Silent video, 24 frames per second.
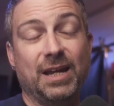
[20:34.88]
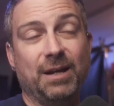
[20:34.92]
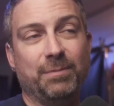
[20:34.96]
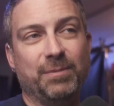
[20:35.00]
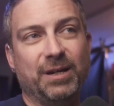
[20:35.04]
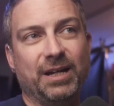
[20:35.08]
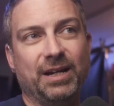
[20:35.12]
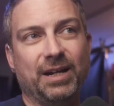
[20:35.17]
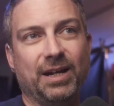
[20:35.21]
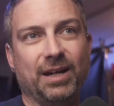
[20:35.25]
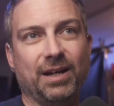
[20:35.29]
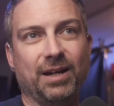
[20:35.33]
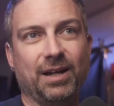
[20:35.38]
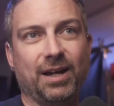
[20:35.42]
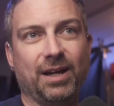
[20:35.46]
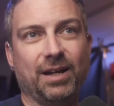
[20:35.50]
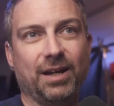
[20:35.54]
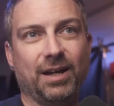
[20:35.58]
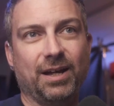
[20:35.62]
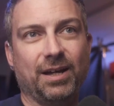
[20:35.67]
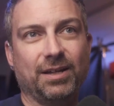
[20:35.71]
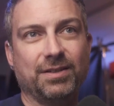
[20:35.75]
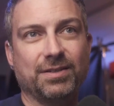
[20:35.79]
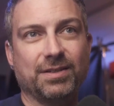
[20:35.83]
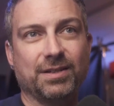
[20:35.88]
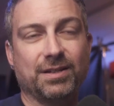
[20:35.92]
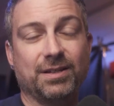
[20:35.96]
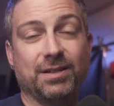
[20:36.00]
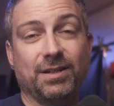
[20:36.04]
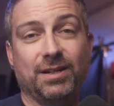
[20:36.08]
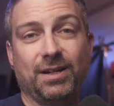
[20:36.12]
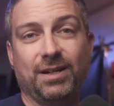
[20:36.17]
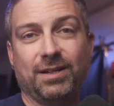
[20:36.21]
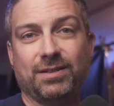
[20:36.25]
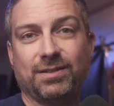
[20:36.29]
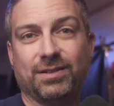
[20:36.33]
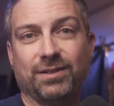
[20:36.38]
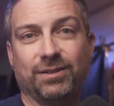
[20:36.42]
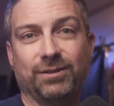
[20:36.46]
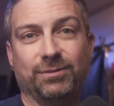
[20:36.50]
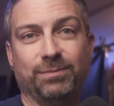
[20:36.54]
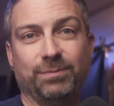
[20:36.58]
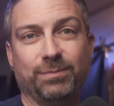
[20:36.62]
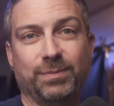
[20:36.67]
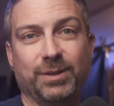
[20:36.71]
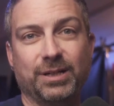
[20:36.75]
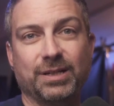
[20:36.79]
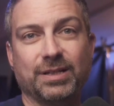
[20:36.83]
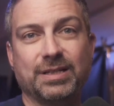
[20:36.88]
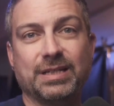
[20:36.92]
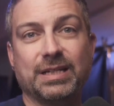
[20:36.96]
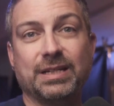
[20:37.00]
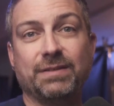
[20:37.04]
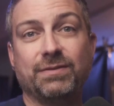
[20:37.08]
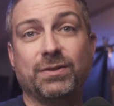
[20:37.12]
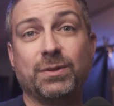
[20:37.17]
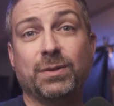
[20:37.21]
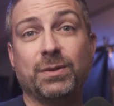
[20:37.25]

Yeah, man, I it's a good answer because it